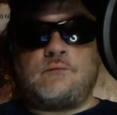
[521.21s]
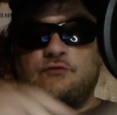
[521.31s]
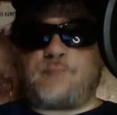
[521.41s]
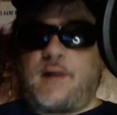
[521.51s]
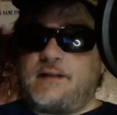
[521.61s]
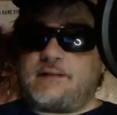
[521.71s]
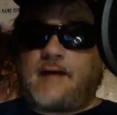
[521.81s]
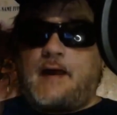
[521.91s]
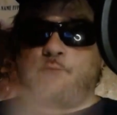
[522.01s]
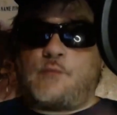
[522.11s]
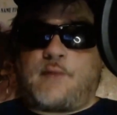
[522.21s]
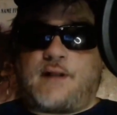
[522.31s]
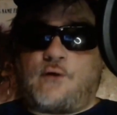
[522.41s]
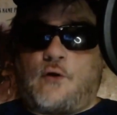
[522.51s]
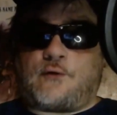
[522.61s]
spending time with my
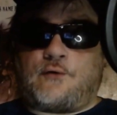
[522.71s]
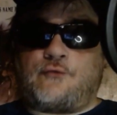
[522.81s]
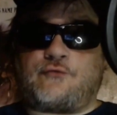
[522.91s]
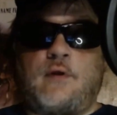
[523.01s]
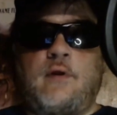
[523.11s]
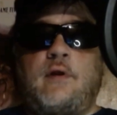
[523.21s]
daughters,